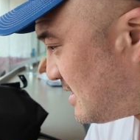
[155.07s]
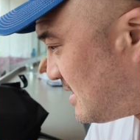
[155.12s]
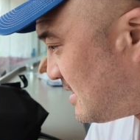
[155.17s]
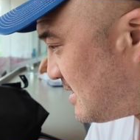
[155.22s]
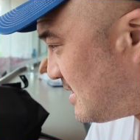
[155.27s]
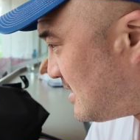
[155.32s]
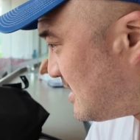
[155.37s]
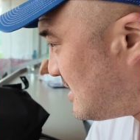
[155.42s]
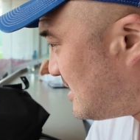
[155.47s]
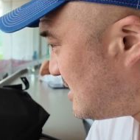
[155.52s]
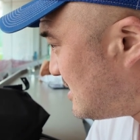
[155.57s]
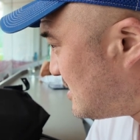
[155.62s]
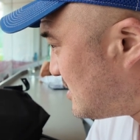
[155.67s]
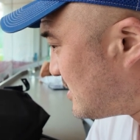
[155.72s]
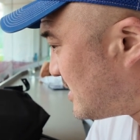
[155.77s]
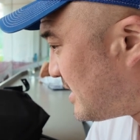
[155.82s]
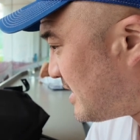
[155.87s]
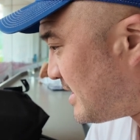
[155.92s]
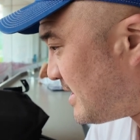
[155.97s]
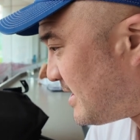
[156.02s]

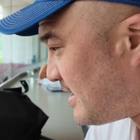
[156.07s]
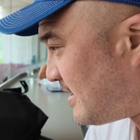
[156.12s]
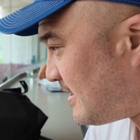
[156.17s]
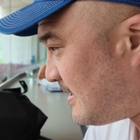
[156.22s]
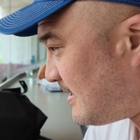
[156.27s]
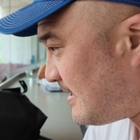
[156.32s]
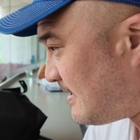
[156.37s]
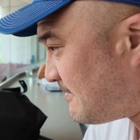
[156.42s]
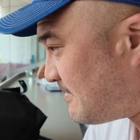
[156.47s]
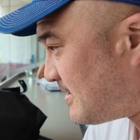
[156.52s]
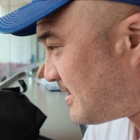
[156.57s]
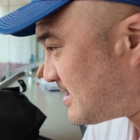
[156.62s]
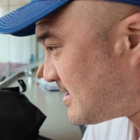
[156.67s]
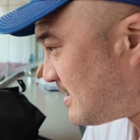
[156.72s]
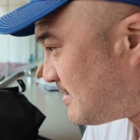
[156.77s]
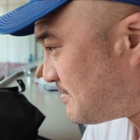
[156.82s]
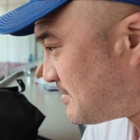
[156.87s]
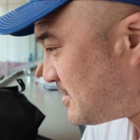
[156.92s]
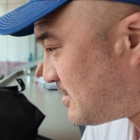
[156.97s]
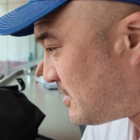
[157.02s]
Okay, it's
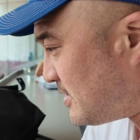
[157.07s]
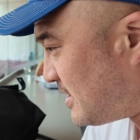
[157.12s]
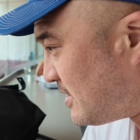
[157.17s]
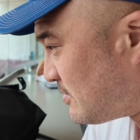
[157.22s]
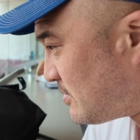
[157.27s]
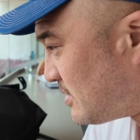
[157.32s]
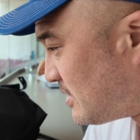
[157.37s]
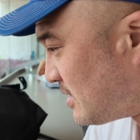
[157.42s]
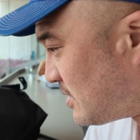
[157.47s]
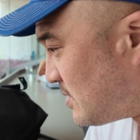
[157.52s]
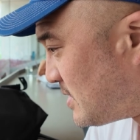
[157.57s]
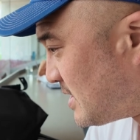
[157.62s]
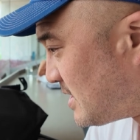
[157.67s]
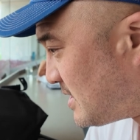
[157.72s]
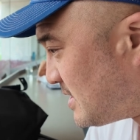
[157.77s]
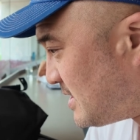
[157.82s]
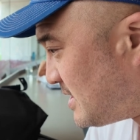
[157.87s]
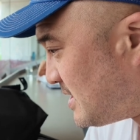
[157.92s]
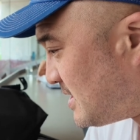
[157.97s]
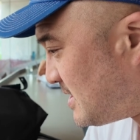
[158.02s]
updating really
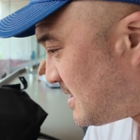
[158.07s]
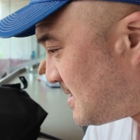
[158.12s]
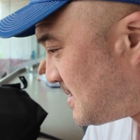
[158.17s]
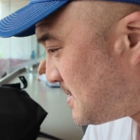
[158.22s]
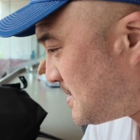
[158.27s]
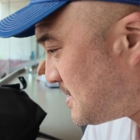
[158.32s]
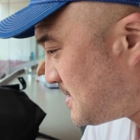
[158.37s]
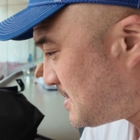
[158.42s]
quickly.